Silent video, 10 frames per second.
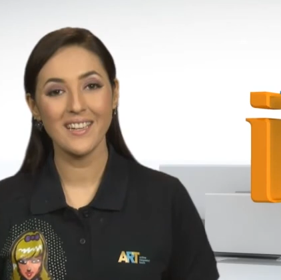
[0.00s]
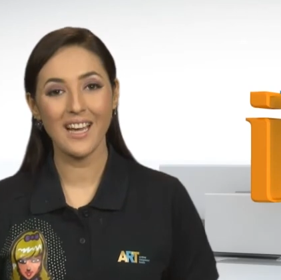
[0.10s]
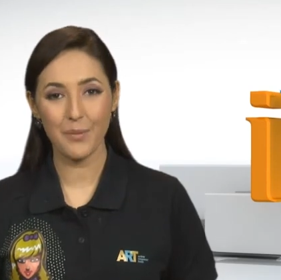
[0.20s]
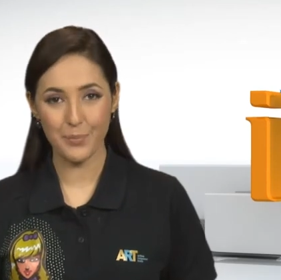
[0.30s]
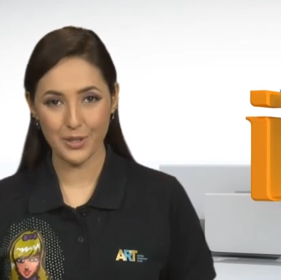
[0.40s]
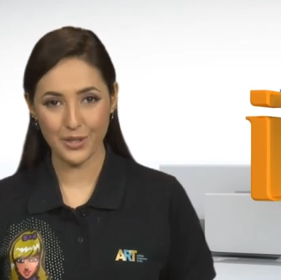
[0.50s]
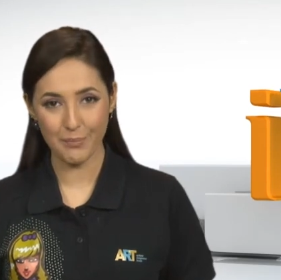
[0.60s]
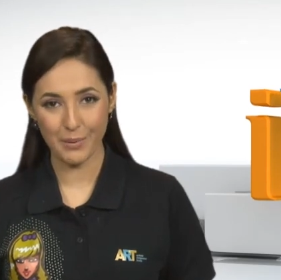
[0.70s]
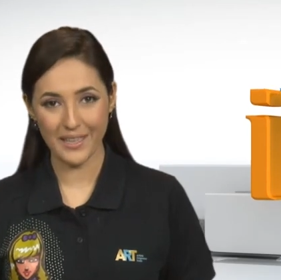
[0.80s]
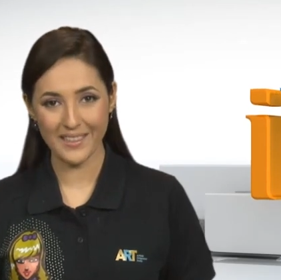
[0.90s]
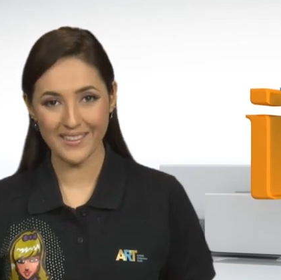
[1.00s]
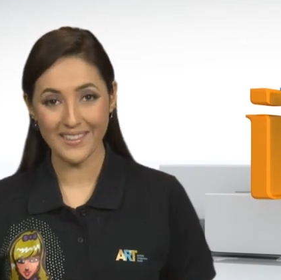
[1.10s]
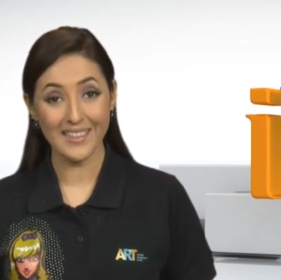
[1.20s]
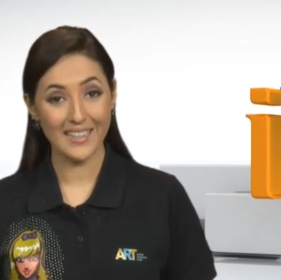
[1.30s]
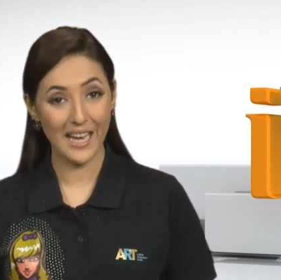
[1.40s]
MP3 player,
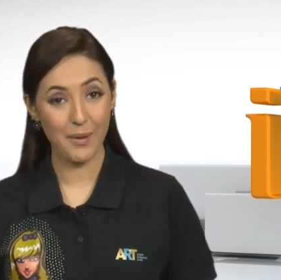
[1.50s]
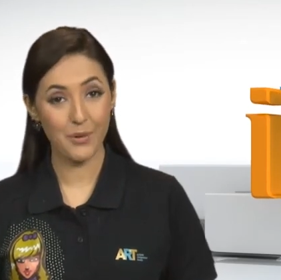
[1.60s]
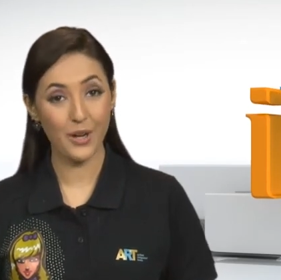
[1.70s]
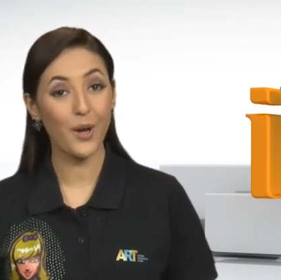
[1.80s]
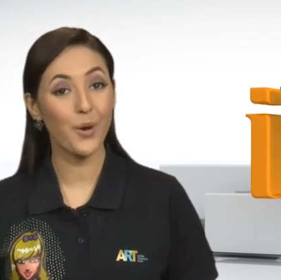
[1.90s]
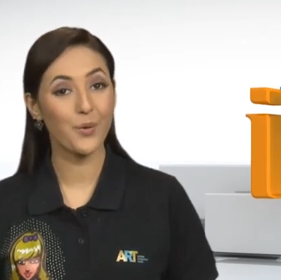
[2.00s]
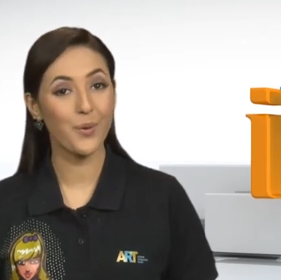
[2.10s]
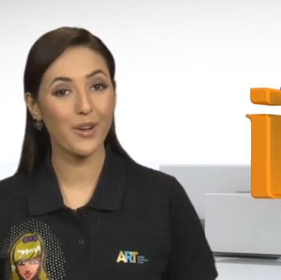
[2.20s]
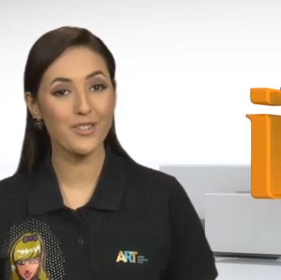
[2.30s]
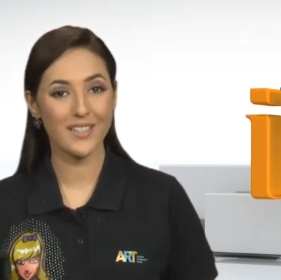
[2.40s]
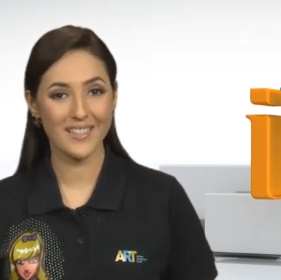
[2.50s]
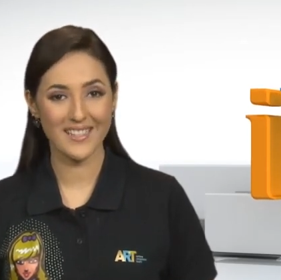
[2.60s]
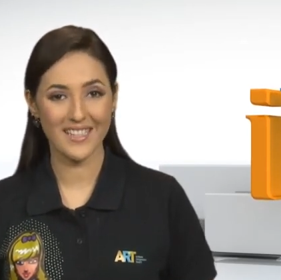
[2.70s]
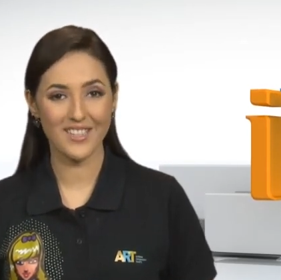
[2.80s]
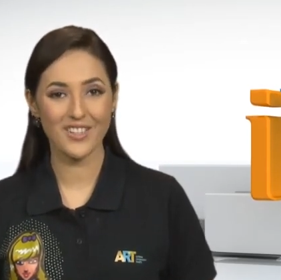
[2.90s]
camera or router,
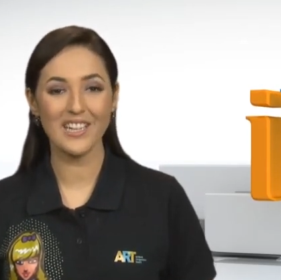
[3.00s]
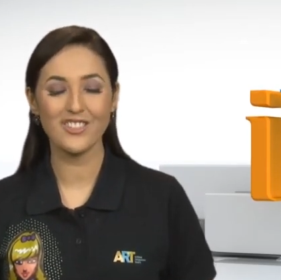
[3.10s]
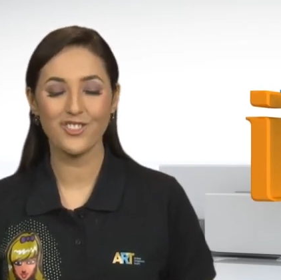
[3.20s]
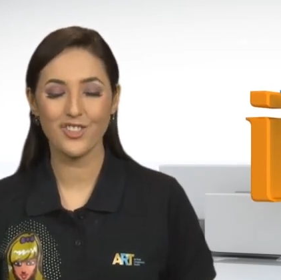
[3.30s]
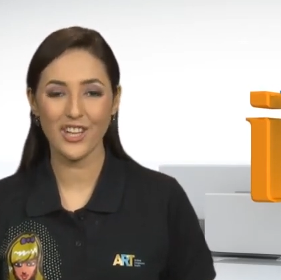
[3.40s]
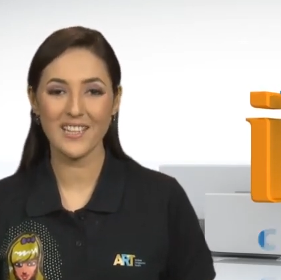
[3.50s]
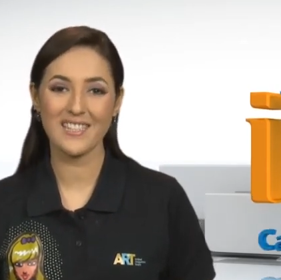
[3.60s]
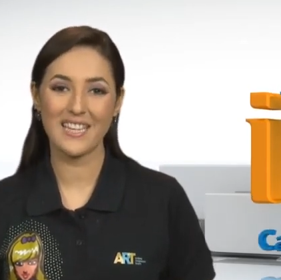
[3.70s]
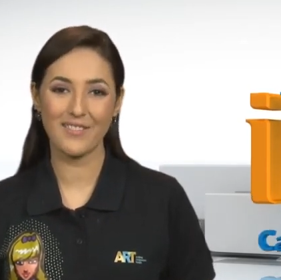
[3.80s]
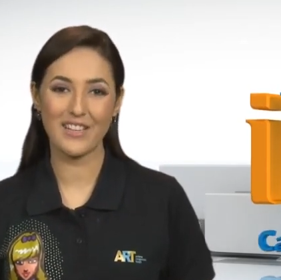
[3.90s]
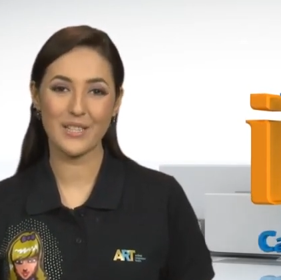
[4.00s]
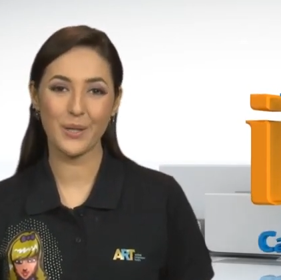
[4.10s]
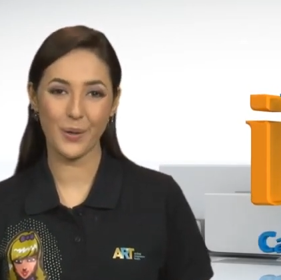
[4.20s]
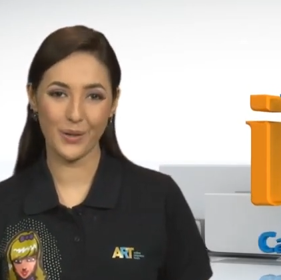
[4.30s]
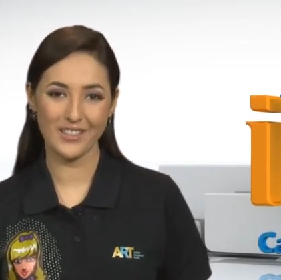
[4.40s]
etc., just give us a
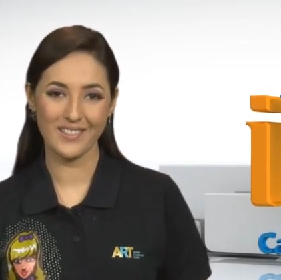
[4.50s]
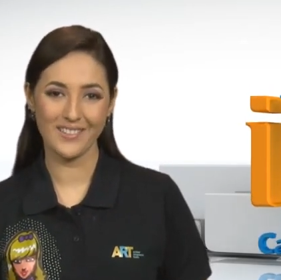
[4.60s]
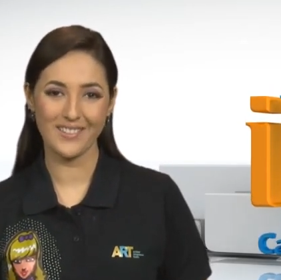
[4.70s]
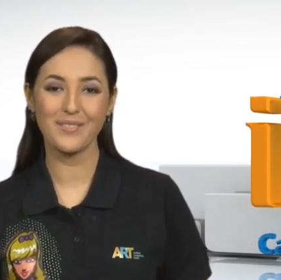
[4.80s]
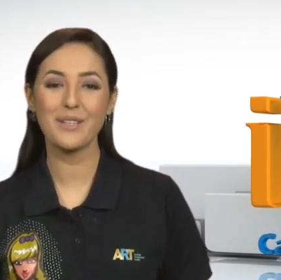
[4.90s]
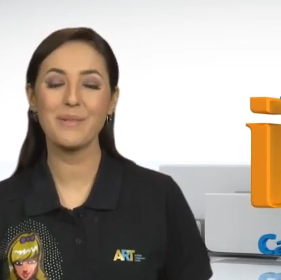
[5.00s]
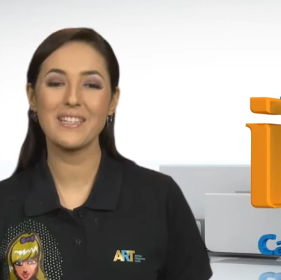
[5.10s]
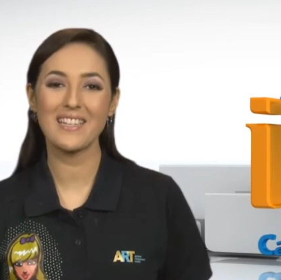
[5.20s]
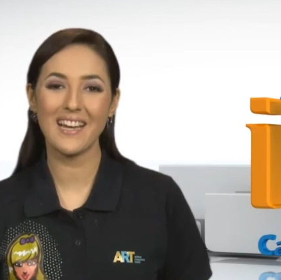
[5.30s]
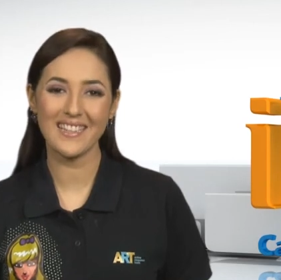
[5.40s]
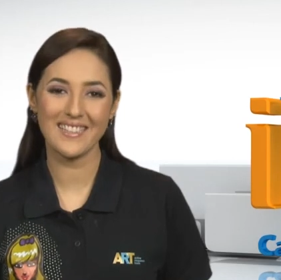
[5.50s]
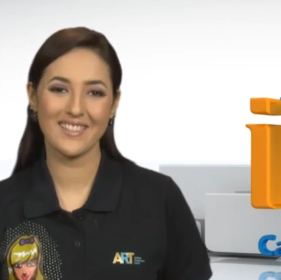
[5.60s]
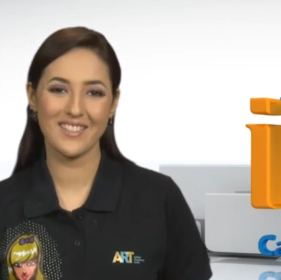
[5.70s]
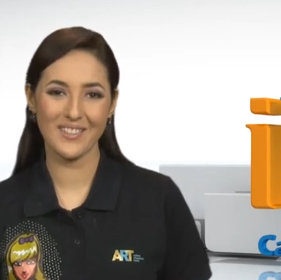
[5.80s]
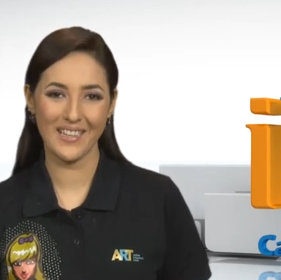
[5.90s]
call. We'd be delighted
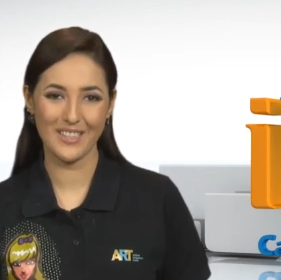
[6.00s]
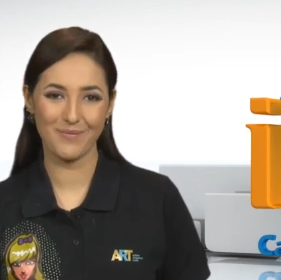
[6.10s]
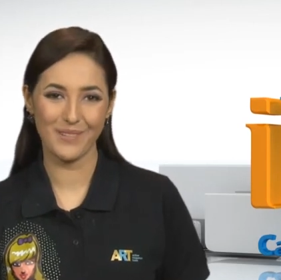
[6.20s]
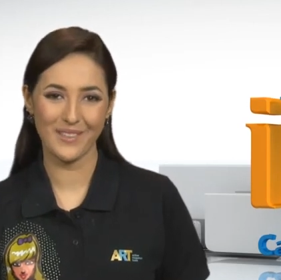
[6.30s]
to help.